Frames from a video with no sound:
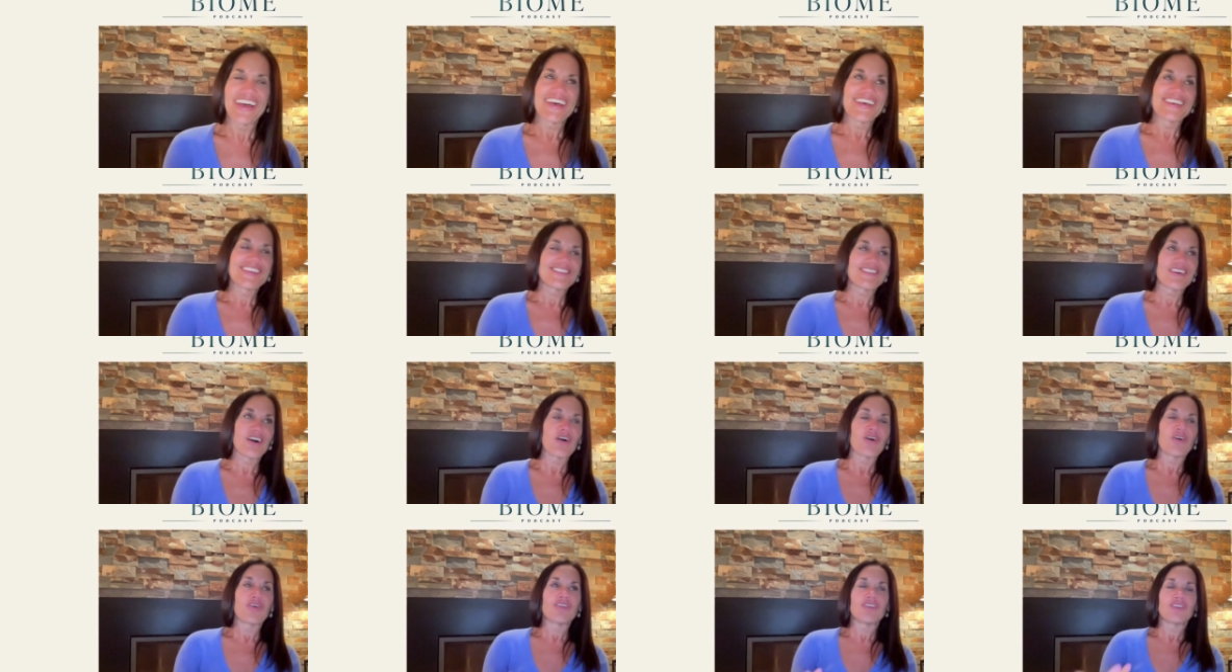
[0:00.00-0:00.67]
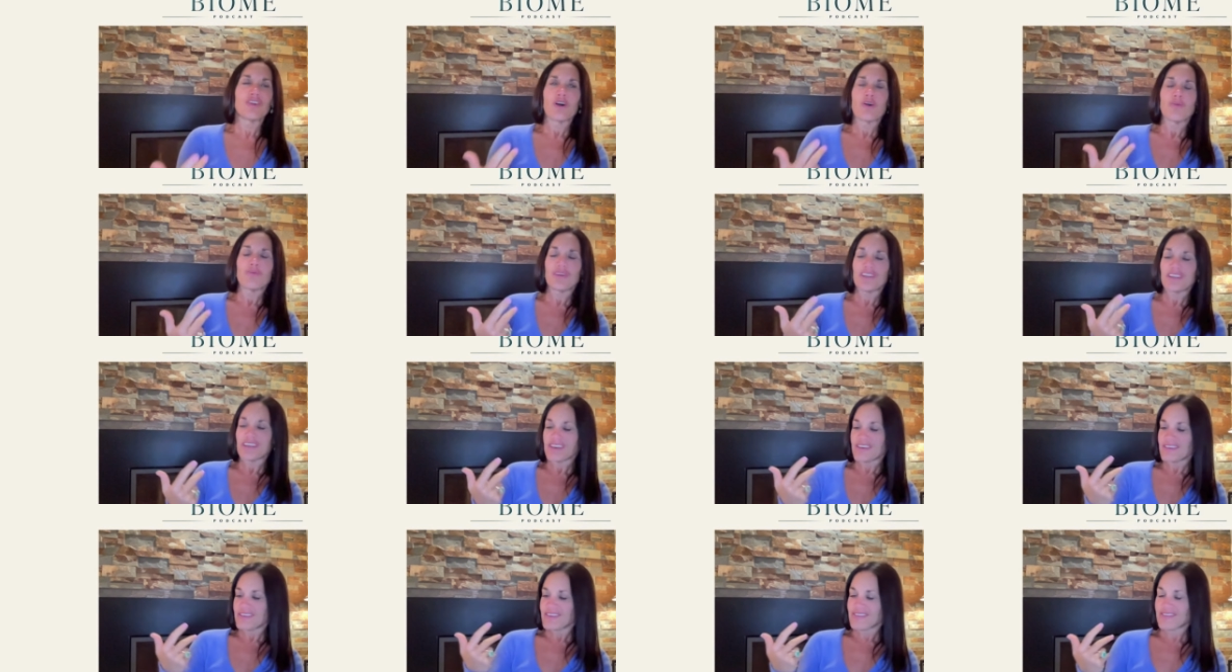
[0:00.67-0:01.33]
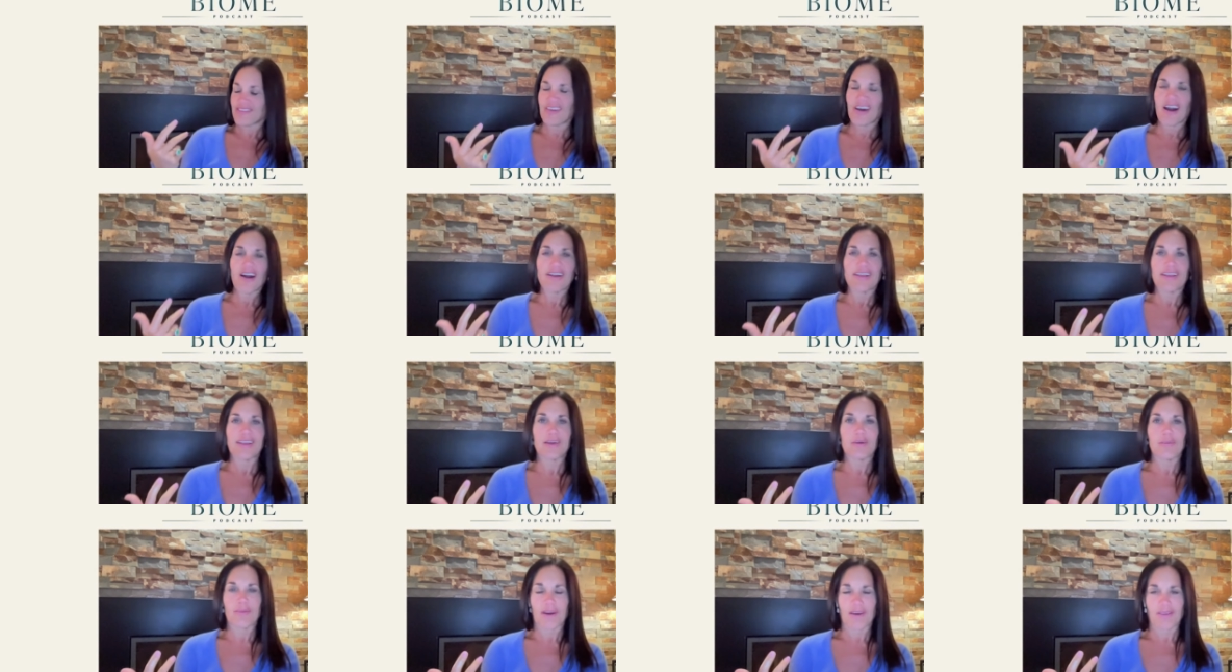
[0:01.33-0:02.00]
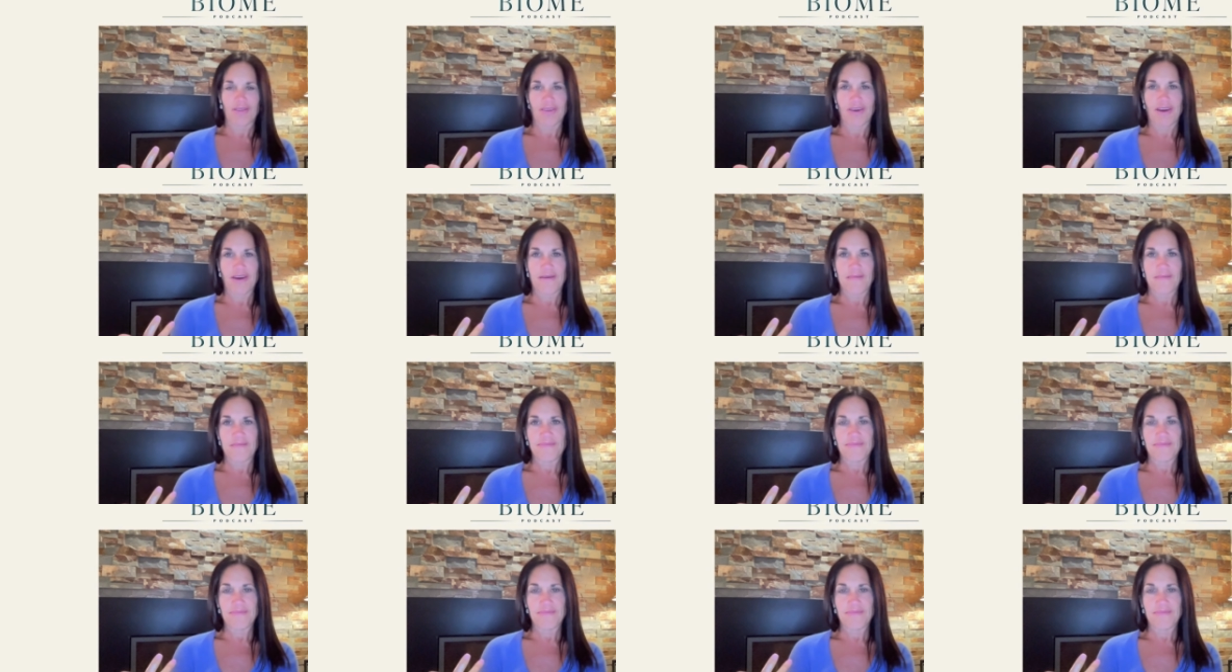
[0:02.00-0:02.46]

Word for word: So nobody is talking about that.